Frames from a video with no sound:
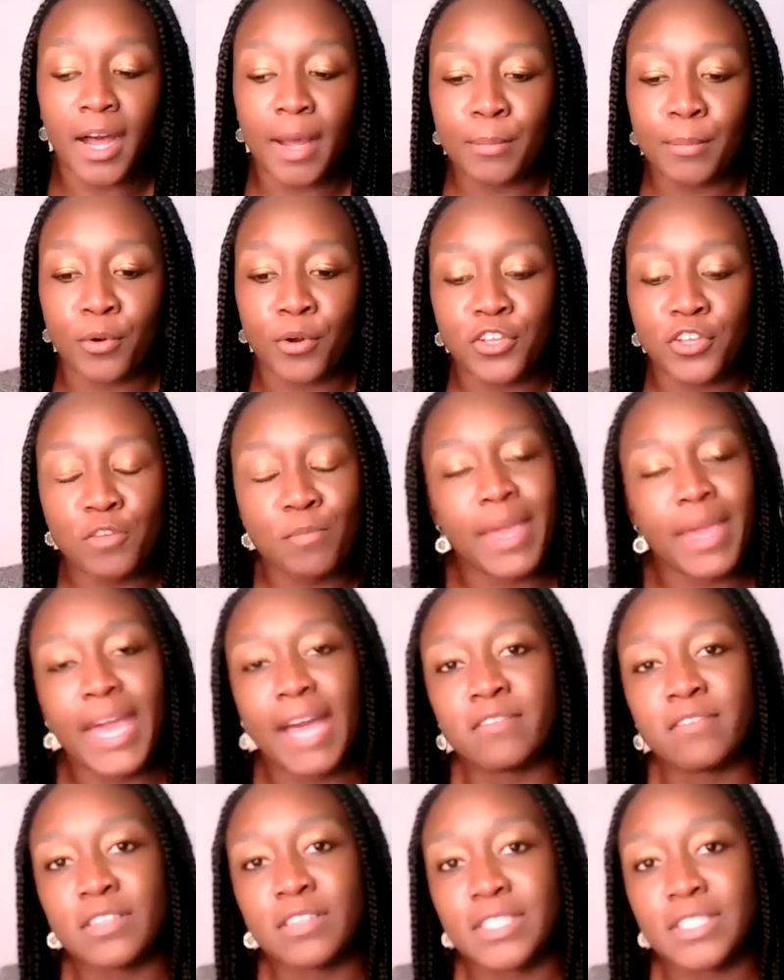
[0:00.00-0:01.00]
or you may
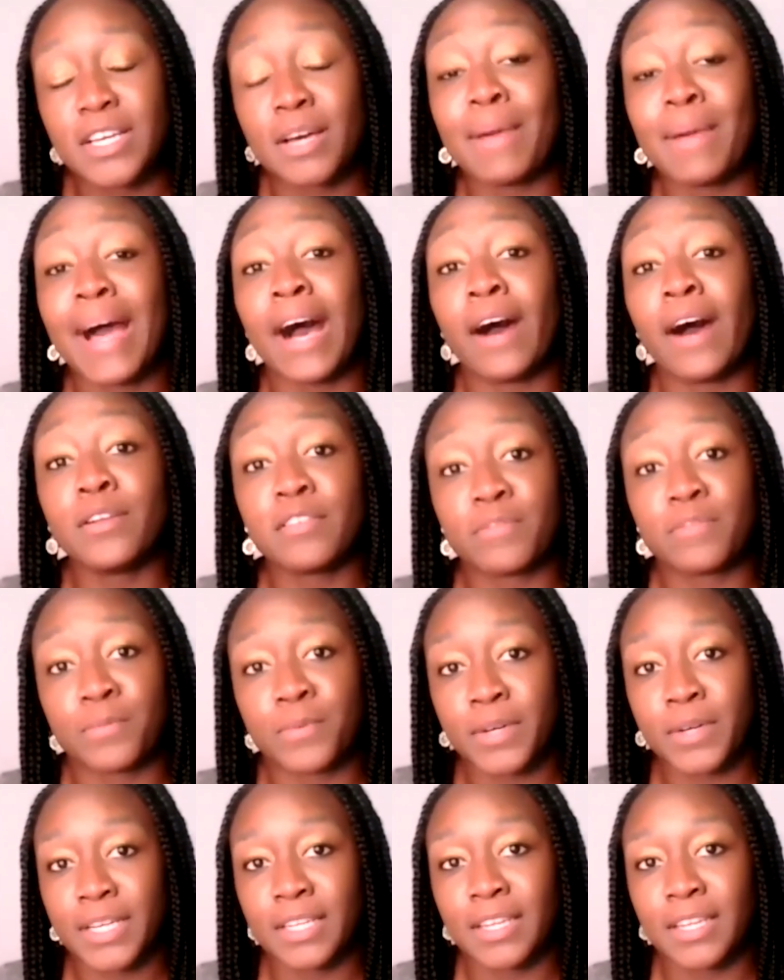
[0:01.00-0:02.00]
have just come out of
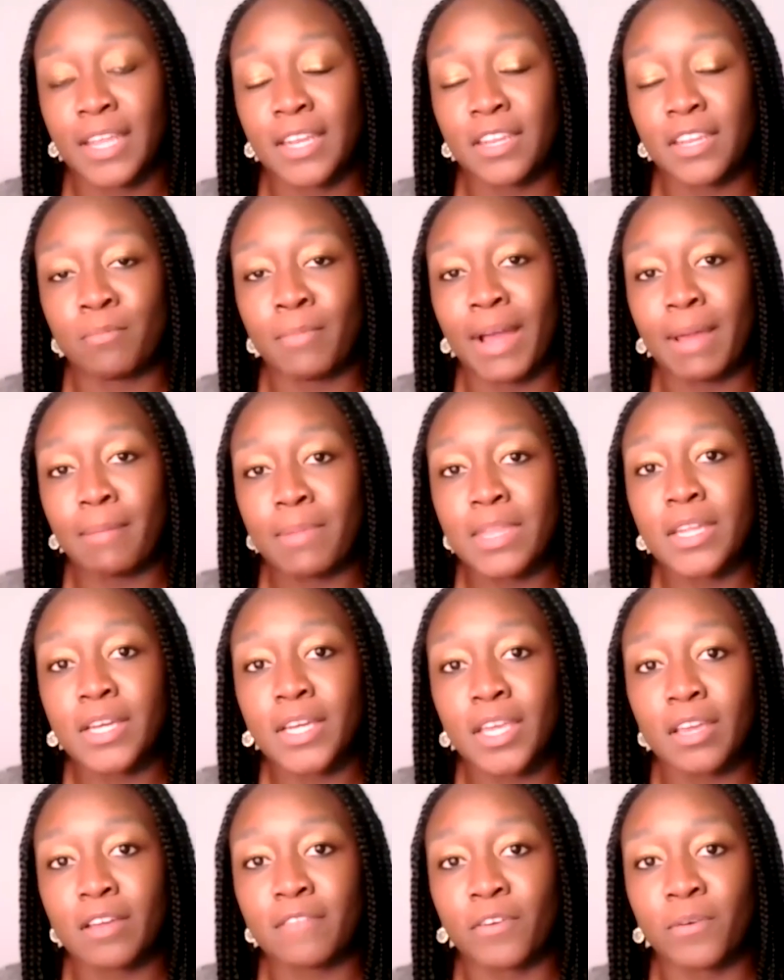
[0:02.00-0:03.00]
one and you might be
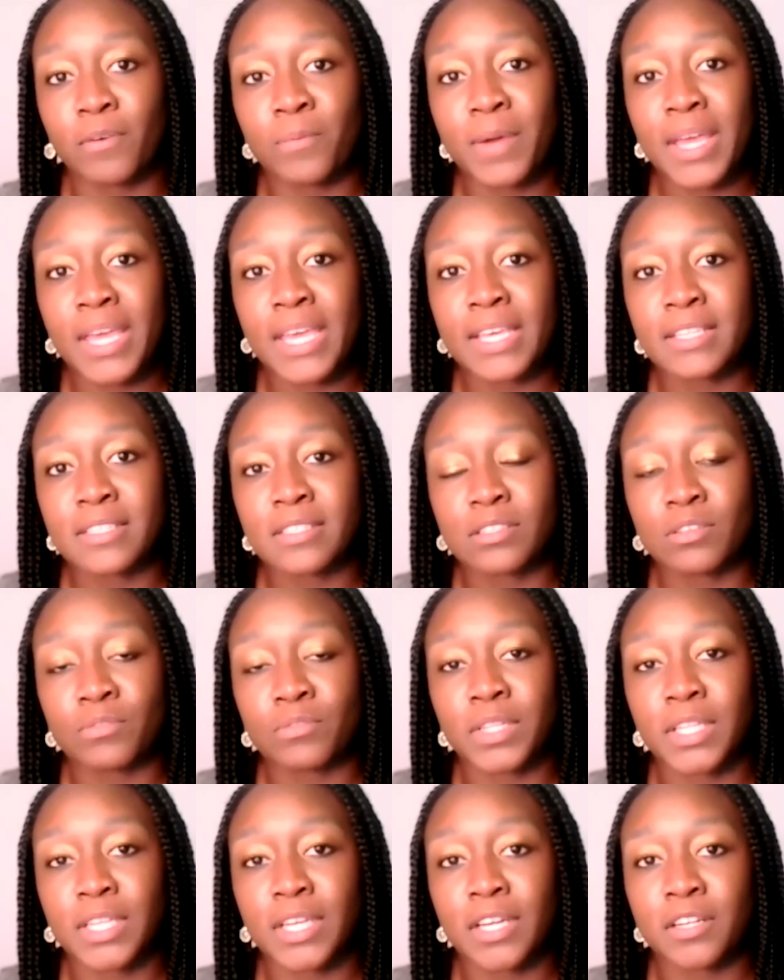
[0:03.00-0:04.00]
looking for ways to
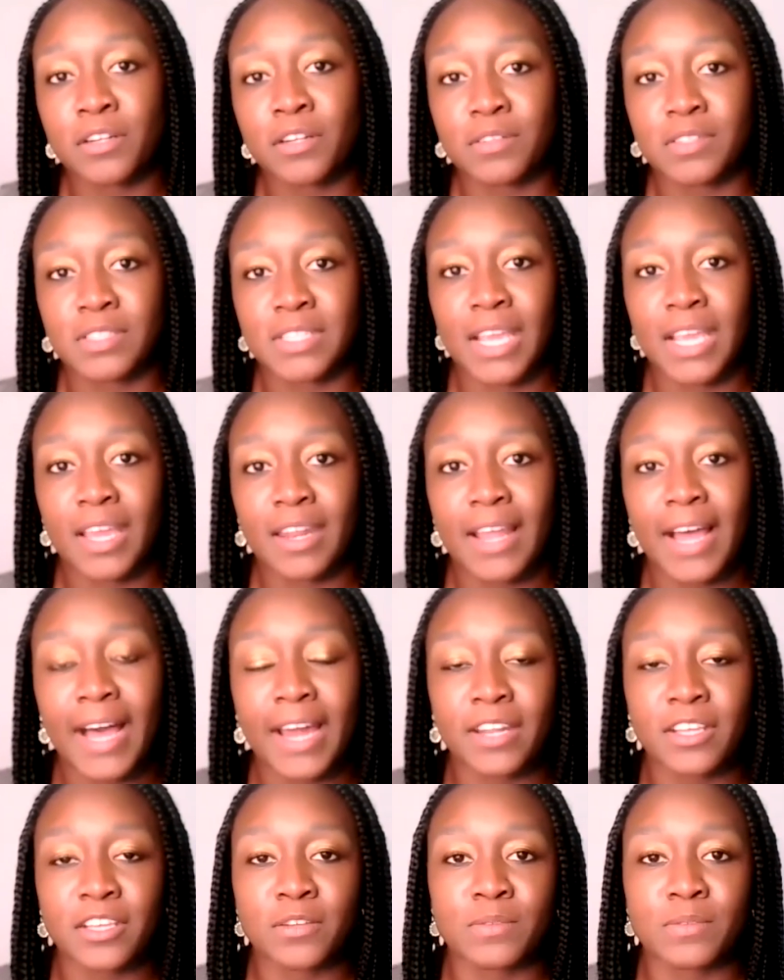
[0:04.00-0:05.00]
really understand how
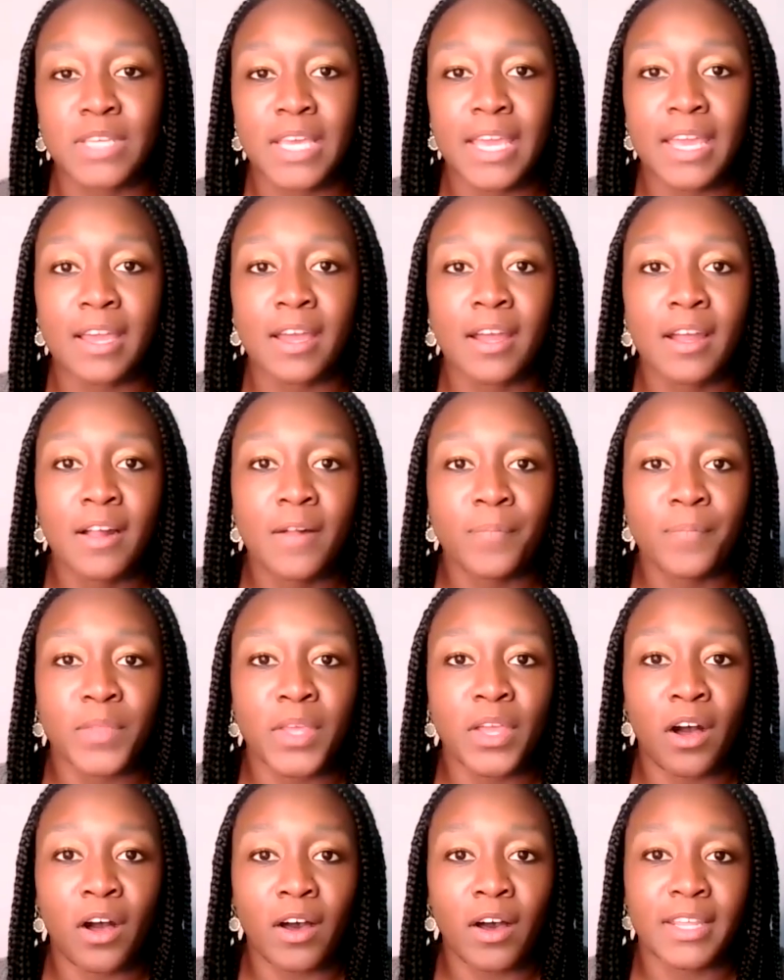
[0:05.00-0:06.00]
do you take the
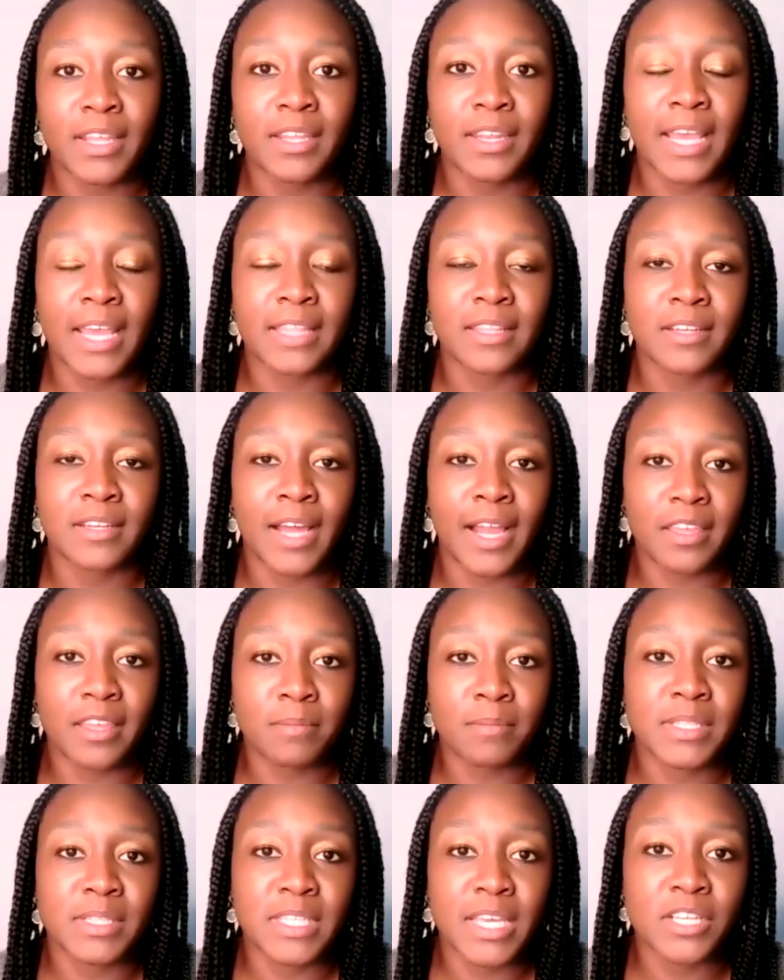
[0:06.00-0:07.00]
audit and the
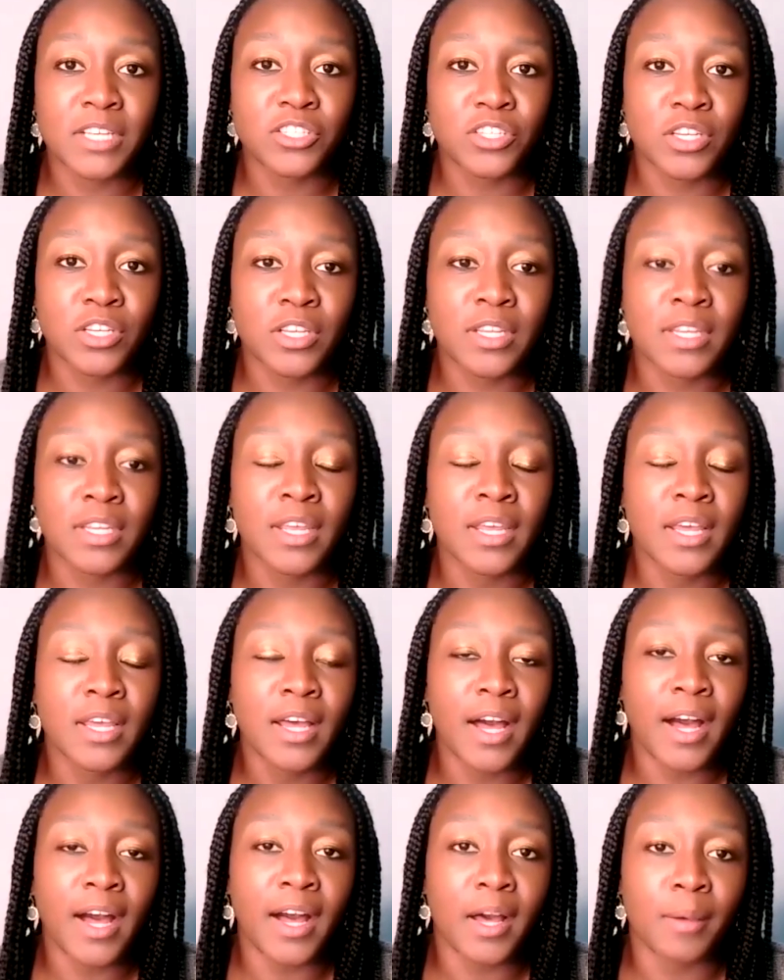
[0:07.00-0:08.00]
documentation
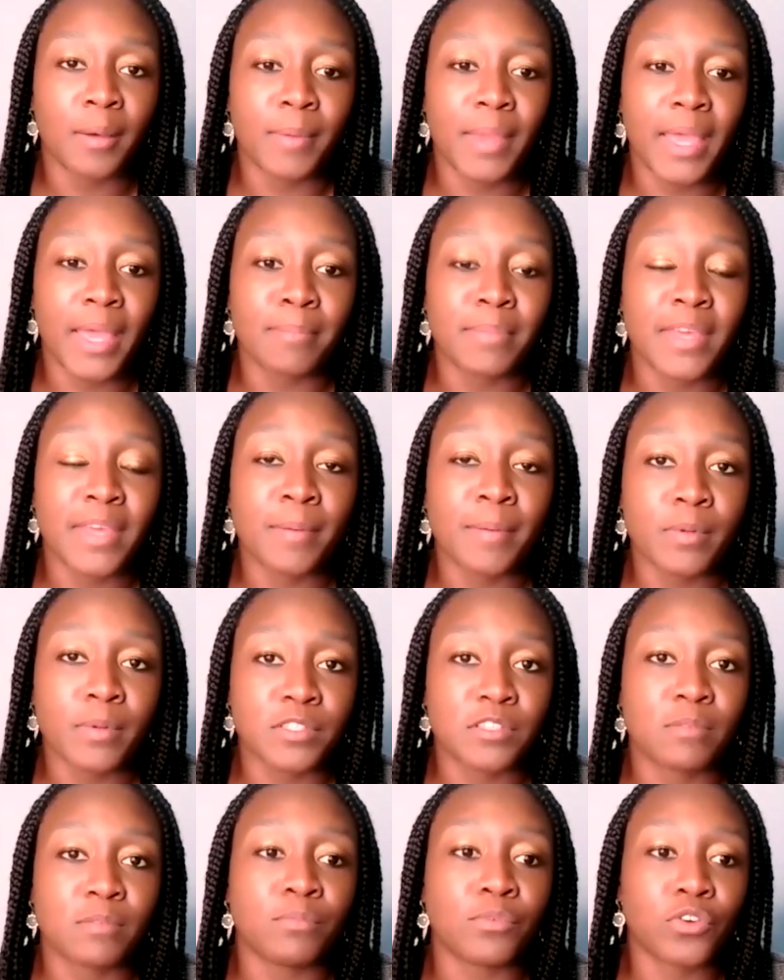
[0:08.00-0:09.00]
and be able
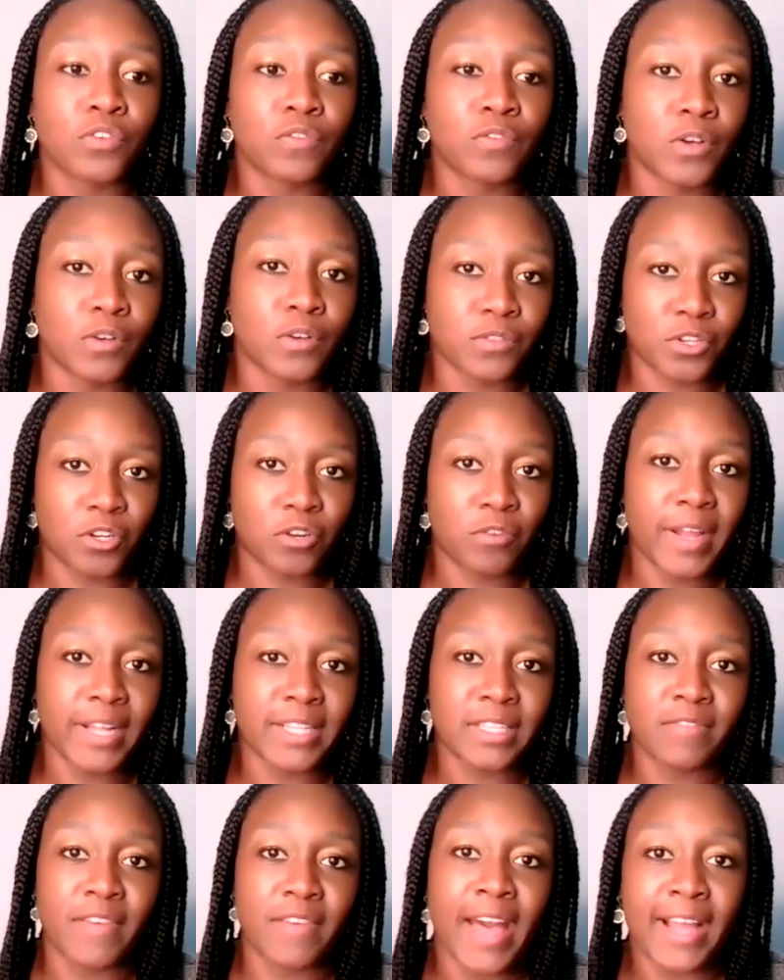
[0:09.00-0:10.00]
to move those
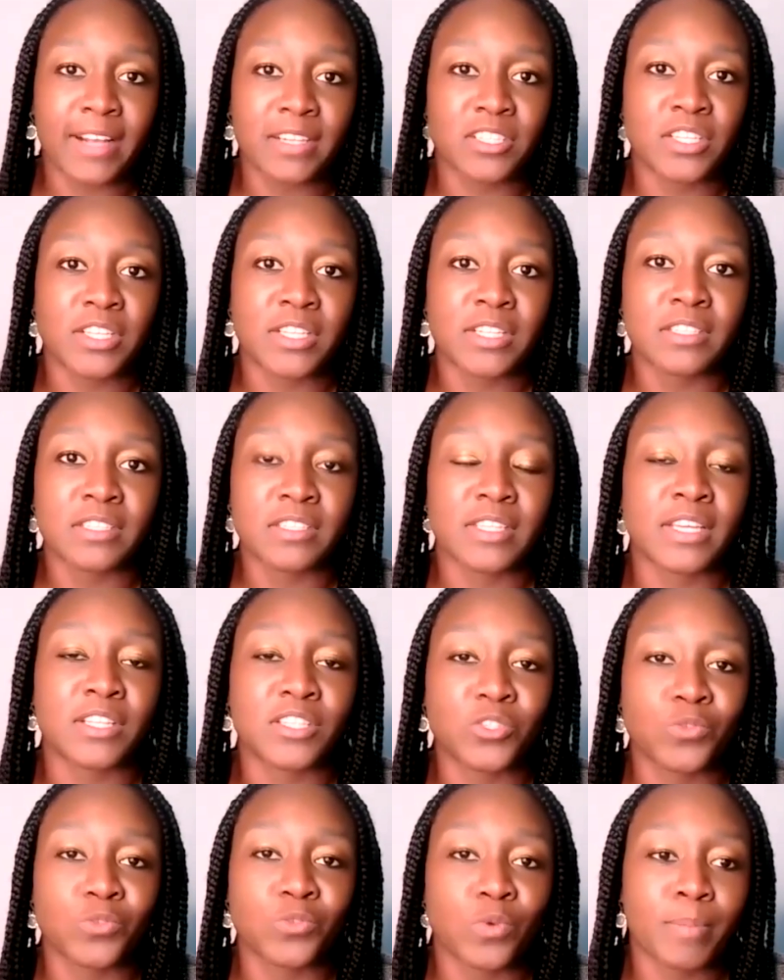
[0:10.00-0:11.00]
corrective actions
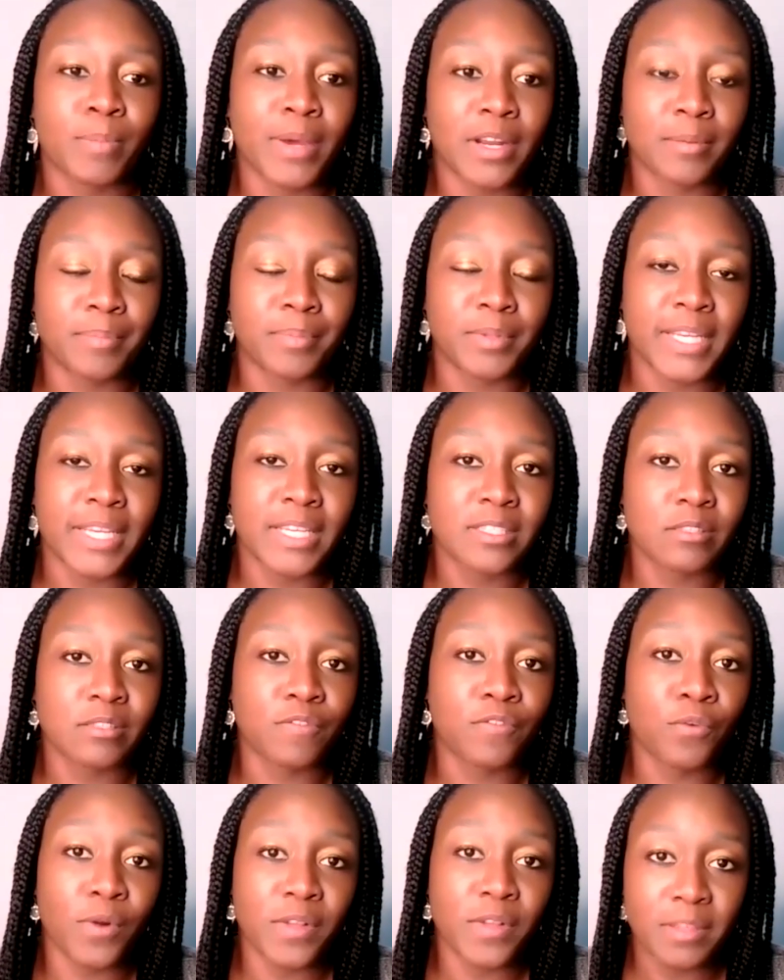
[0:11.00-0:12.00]
into a better place
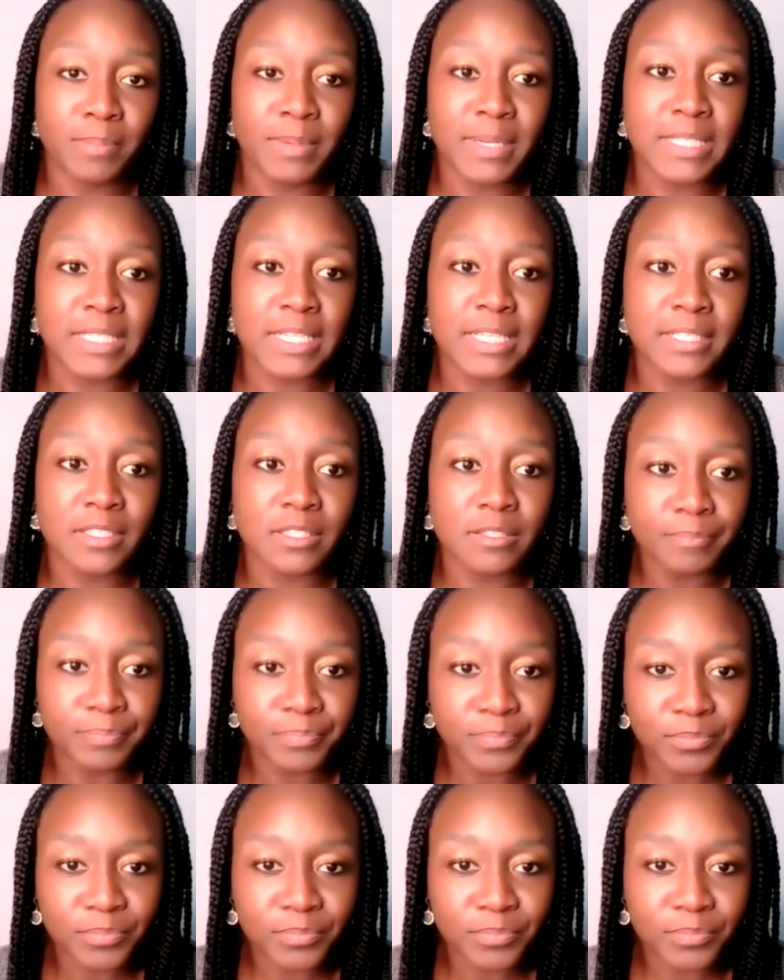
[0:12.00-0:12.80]
for the business.